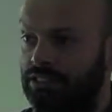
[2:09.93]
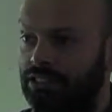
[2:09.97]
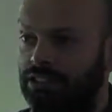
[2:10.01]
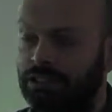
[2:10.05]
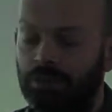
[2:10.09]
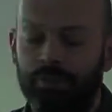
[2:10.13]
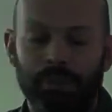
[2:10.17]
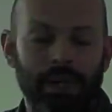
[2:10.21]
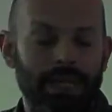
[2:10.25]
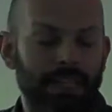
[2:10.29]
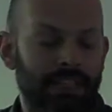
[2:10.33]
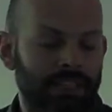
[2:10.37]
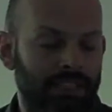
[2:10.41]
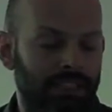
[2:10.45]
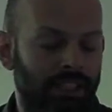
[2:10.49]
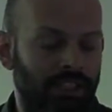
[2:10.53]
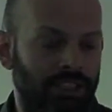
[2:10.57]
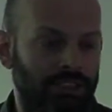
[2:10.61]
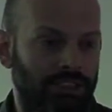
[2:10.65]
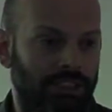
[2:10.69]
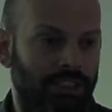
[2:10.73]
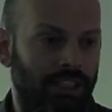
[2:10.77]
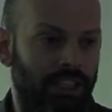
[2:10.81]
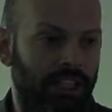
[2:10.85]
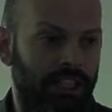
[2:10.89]
debate
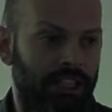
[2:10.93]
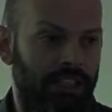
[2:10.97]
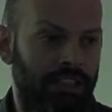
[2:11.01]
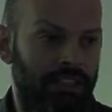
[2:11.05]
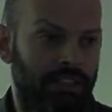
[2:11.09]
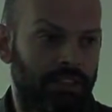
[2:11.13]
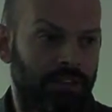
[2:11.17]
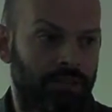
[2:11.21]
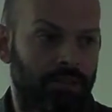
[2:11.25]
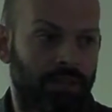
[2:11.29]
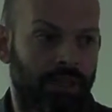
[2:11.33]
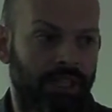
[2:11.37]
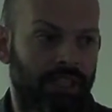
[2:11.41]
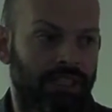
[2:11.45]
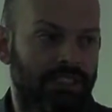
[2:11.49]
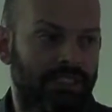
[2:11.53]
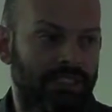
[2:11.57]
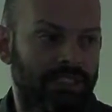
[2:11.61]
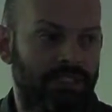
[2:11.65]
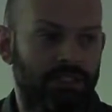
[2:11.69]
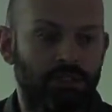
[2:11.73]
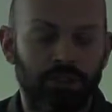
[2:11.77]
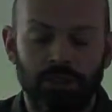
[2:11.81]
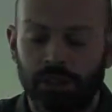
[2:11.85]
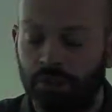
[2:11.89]
last night, but this
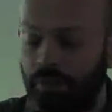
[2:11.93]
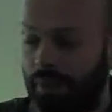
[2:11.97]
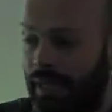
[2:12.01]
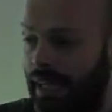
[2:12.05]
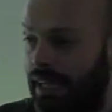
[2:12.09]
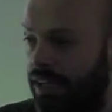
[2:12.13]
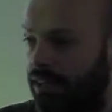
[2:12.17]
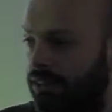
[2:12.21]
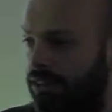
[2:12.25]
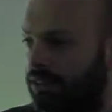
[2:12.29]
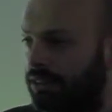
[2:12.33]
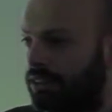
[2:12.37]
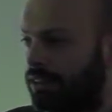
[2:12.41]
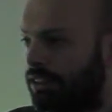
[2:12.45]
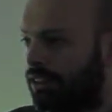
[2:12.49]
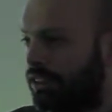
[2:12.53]
is all about